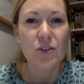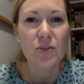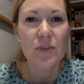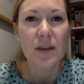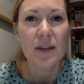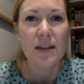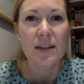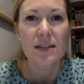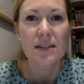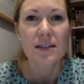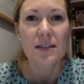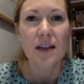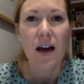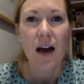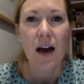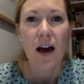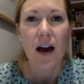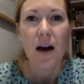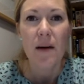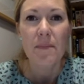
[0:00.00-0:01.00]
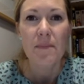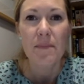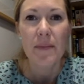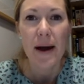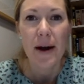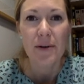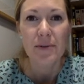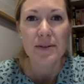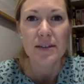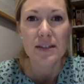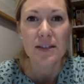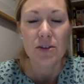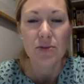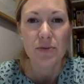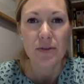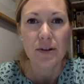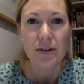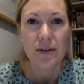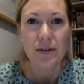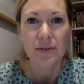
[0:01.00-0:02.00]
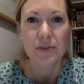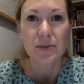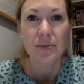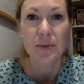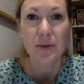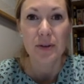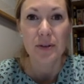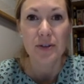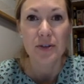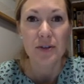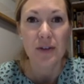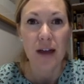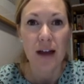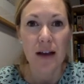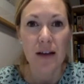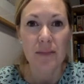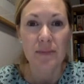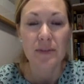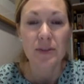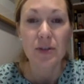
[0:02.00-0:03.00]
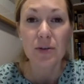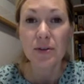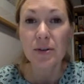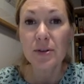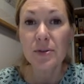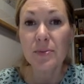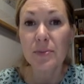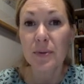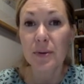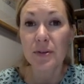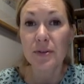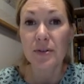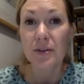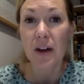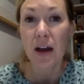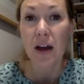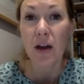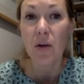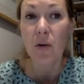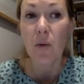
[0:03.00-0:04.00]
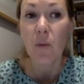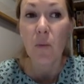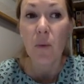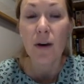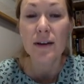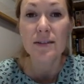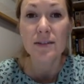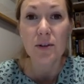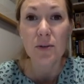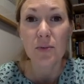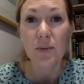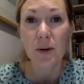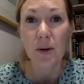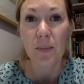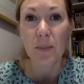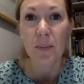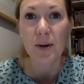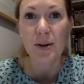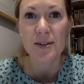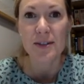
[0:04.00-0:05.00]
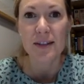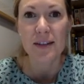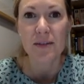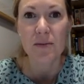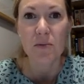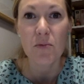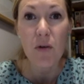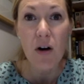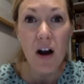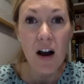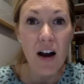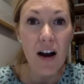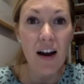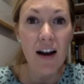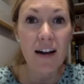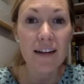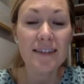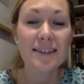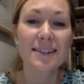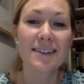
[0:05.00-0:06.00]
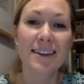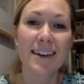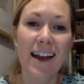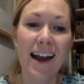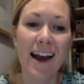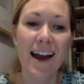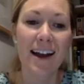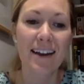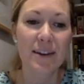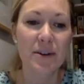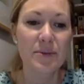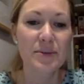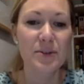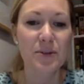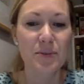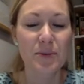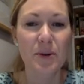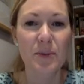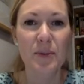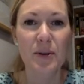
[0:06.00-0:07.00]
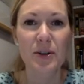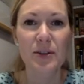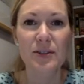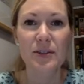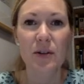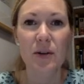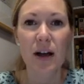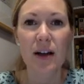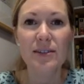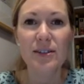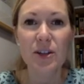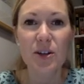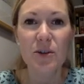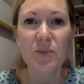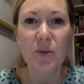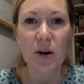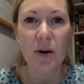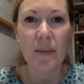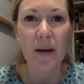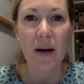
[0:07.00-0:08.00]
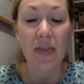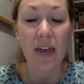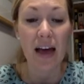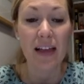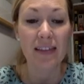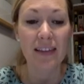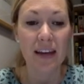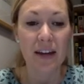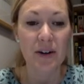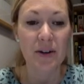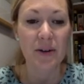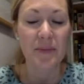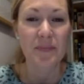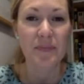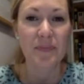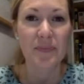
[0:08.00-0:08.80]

minutes, about Cyrano de Bergerac. Cyrano de Bergerac was a real person. What? Yeah, he was a real person. I'll tell you more about that later.